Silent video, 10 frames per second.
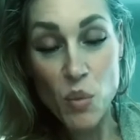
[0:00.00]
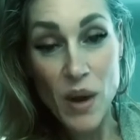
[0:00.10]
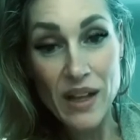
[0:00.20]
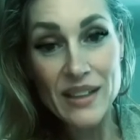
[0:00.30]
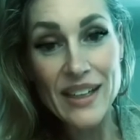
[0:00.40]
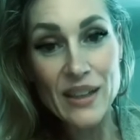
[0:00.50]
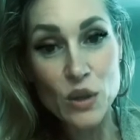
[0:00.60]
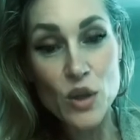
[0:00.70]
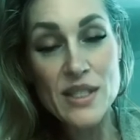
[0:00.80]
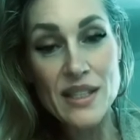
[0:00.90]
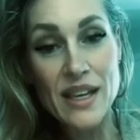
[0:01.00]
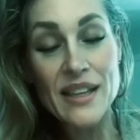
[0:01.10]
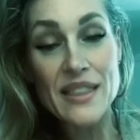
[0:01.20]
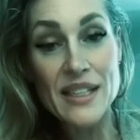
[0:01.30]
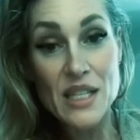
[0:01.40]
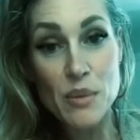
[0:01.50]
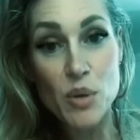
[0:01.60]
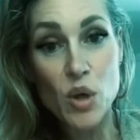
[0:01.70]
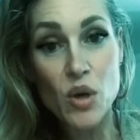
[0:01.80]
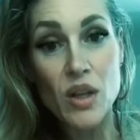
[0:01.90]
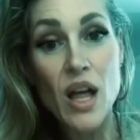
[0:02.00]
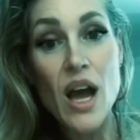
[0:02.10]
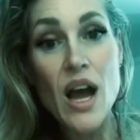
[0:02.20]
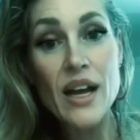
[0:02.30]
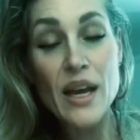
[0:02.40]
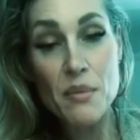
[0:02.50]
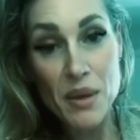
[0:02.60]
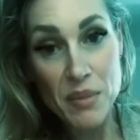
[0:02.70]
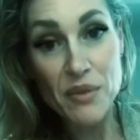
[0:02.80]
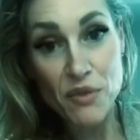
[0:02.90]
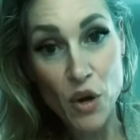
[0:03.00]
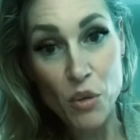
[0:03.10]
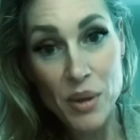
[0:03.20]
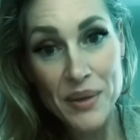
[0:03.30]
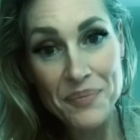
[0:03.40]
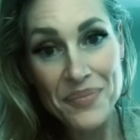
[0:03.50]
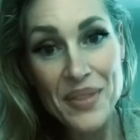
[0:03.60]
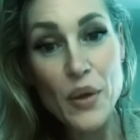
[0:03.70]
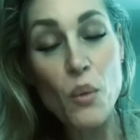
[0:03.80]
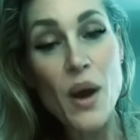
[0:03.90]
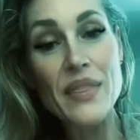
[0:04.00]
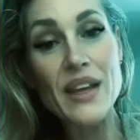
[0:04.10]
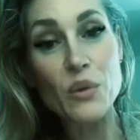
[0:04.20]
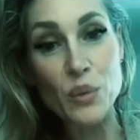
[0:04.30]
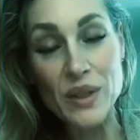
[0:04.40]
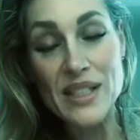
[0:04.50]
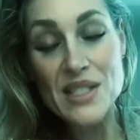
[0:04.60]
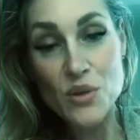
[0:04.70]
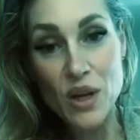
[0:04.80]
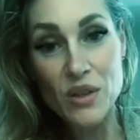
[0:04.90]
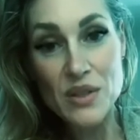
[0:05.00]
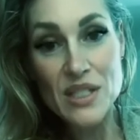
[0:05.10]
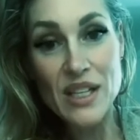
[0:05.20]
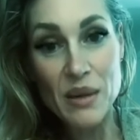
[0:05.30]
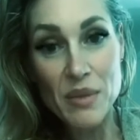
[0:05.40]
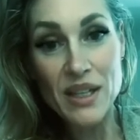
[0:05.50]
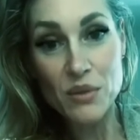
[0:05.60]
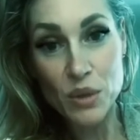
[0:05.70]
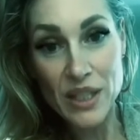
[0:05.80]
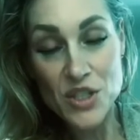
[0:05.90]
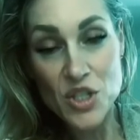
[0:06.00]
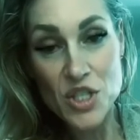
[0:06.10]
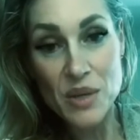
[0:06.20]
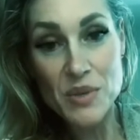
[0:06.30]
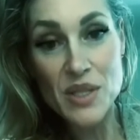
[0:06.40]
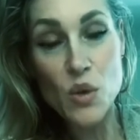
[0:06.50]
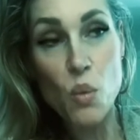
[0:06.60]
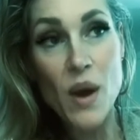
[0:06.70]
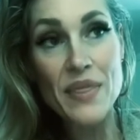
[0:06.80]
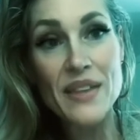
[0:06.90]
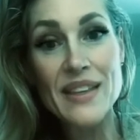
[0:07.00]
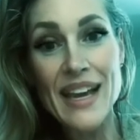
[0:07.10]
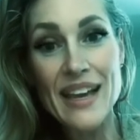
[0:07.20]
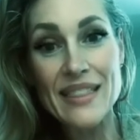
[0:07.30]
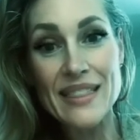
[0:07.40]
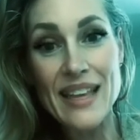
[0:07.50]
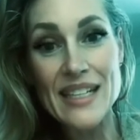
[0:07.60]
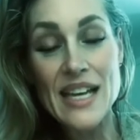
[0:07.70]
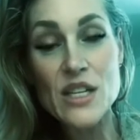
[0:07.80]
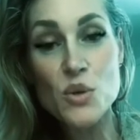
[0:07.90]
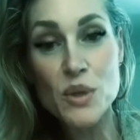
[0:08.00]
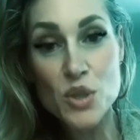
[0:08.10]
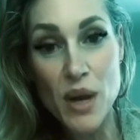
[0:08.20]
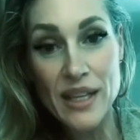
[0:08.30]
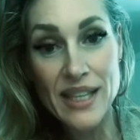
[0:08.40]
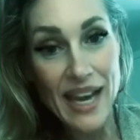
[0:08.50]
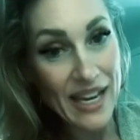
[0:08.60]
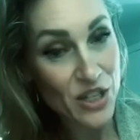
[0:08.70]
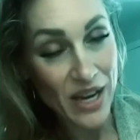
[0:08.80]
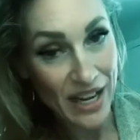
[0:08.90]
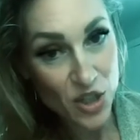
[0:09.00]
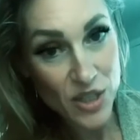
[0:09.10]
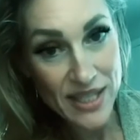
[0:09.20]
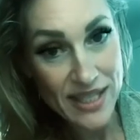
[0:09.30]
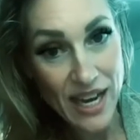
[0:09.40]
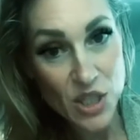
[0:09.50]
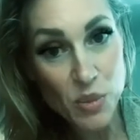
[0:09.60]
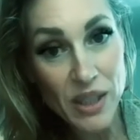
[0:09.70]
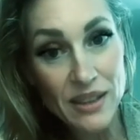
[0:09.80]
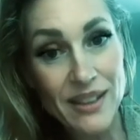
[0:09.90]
Well, it looks like the typical commitment phobe. The one that really struggles to commit in relationships, the one that they tend to attract the anxious attachment.